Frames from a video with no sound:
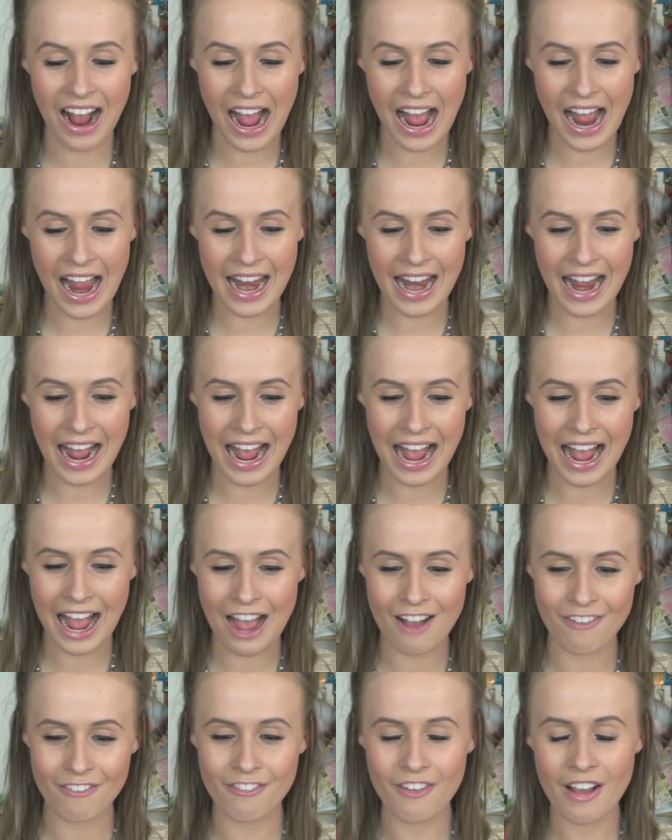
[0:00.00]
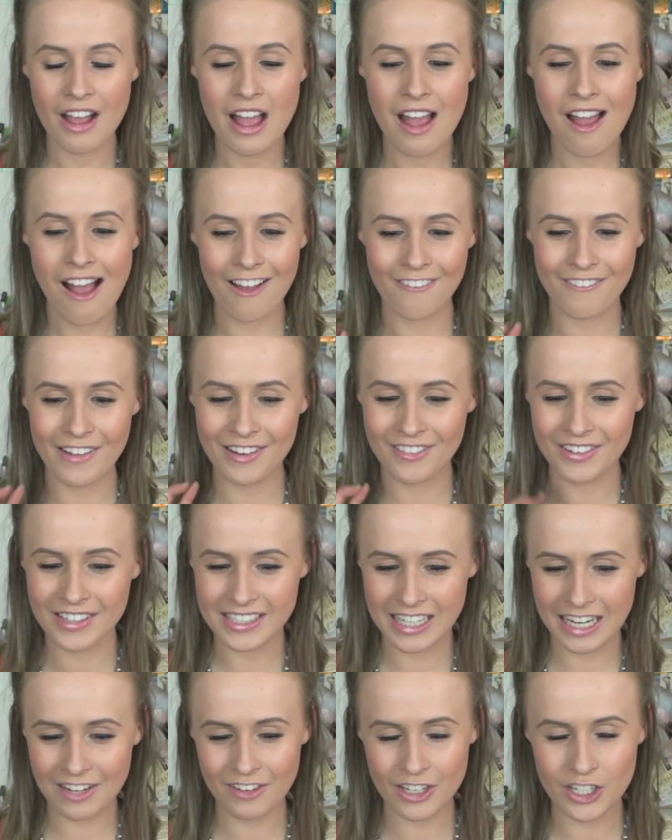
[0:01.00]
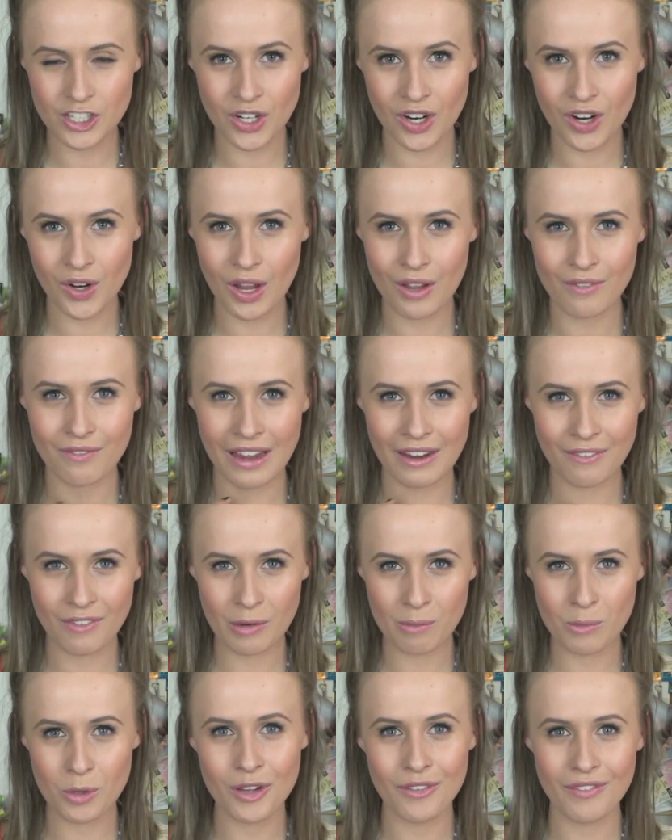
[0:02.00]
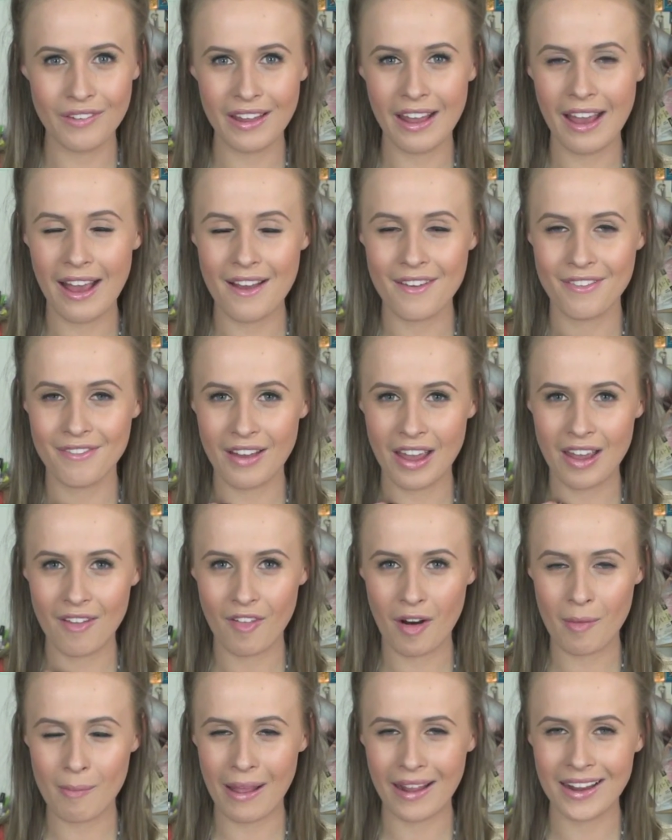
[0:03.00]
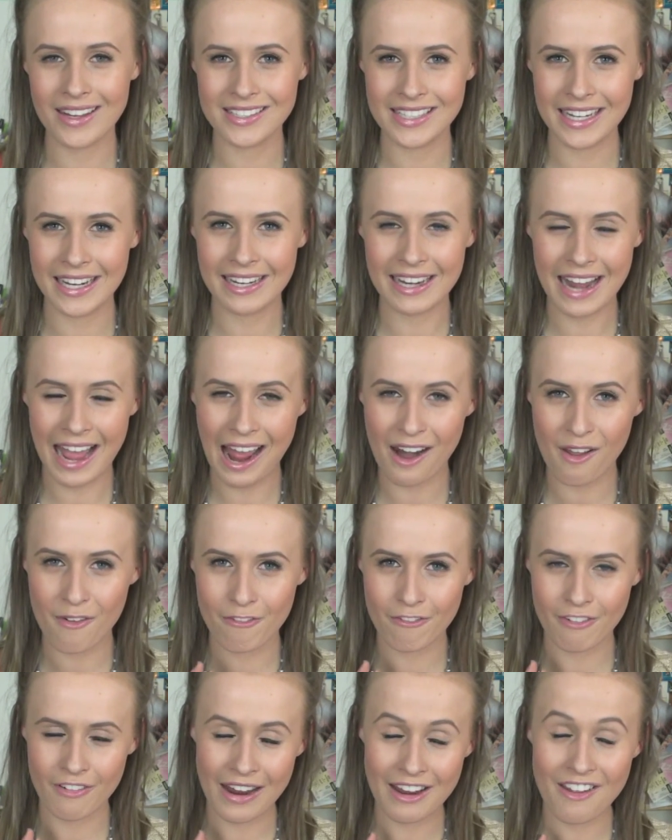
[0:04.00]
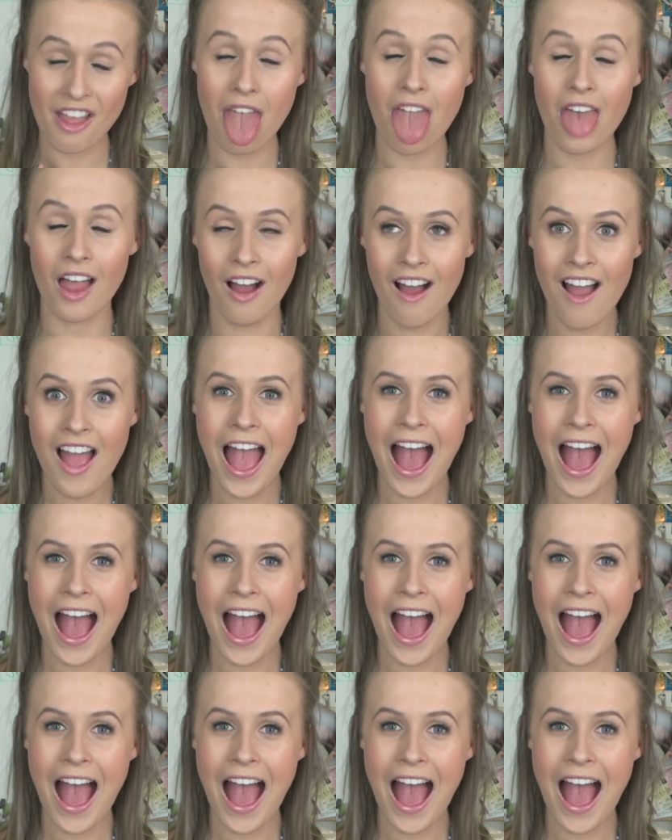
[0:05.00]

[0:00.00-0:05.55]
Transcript: I have a favourite TV show, a favourite movie, a favourite magazine, and a, fa